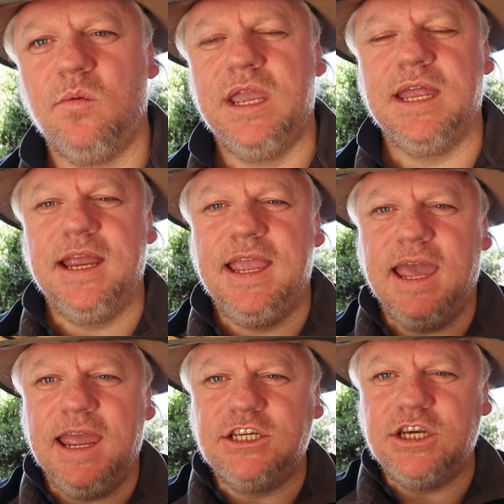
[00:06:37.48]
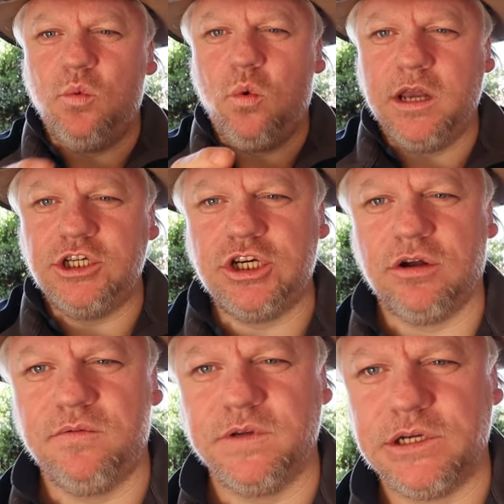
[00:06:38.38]
We can engage in
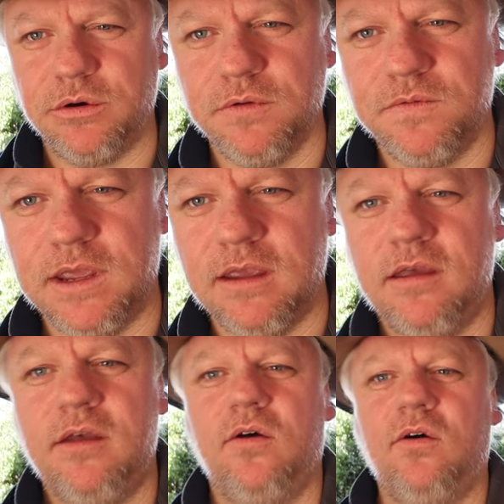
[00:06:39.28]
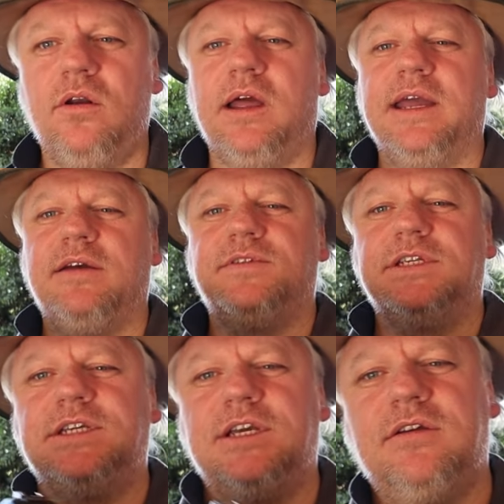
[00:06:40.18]
one-shot photography. All I have
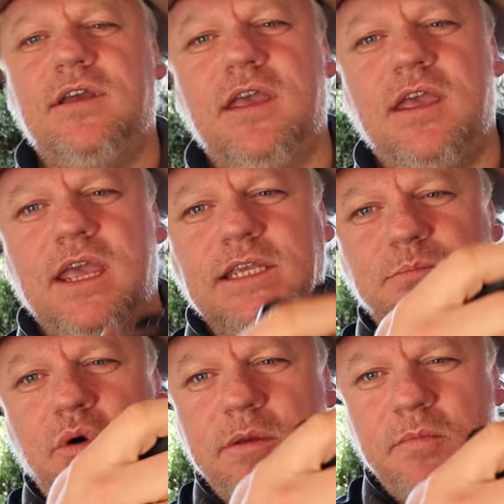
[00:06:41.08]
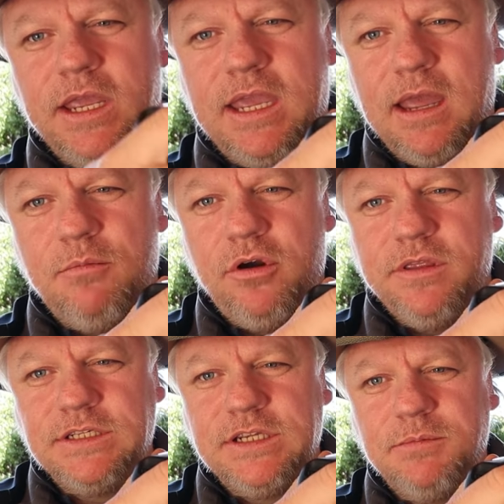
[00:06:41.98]
to do is point my camera
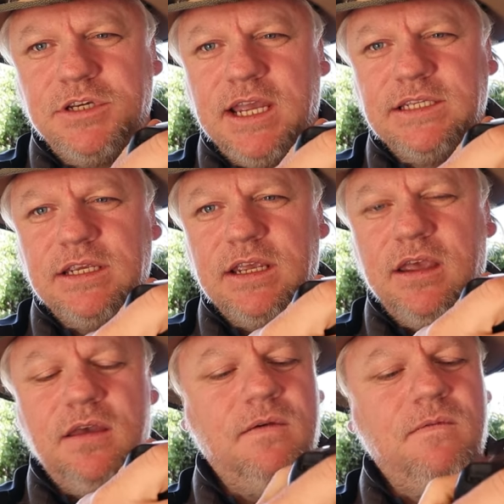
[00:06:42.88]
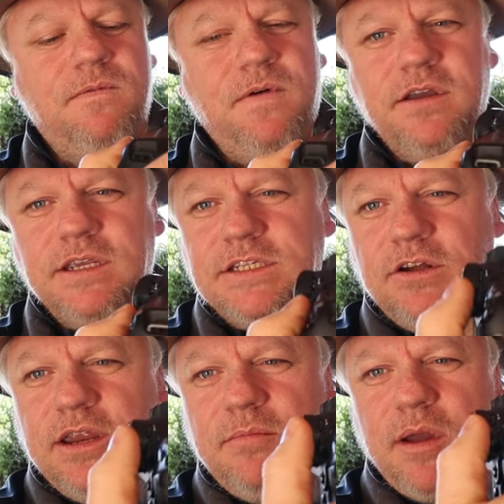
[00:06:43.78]
at the subject, focus
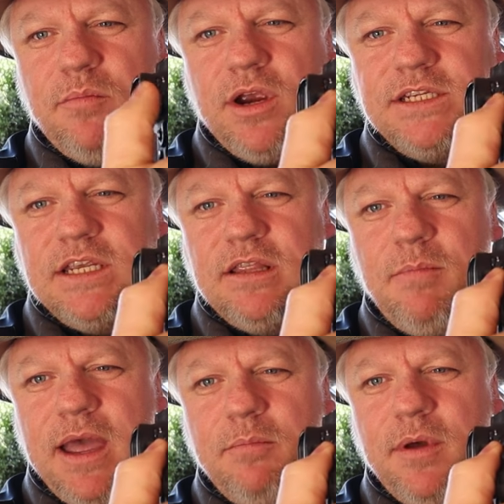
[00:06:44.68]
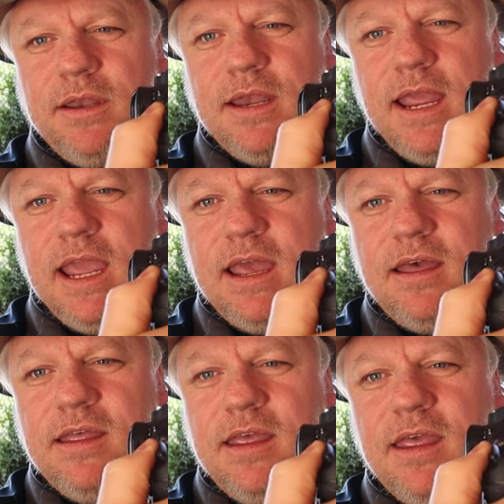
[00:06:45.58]
on it by pressing the back button
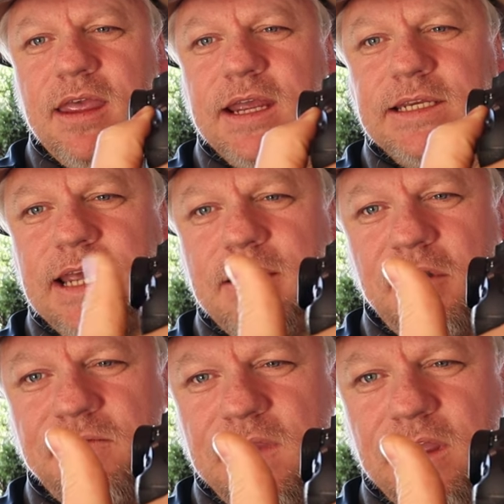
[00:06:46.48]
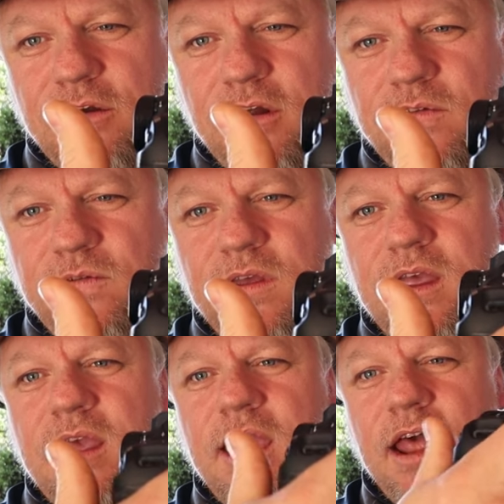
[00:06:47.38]
here, take my finger off,
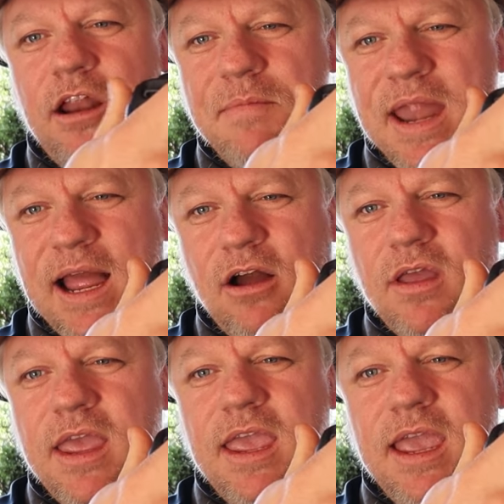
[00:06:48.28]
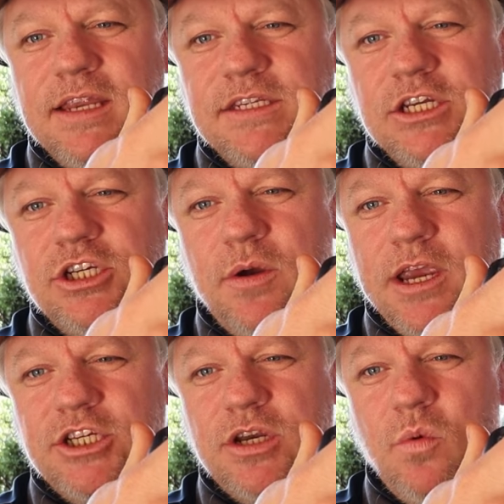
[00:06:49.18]
and I'm now in a
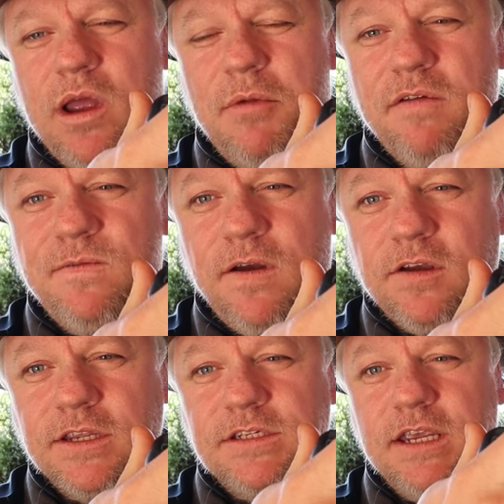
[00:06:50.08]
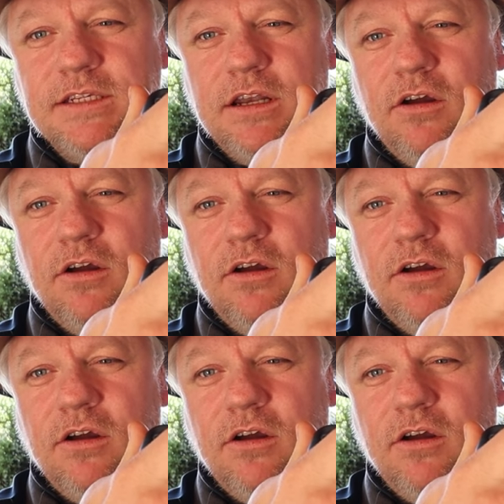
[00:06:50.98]
situation where my focus is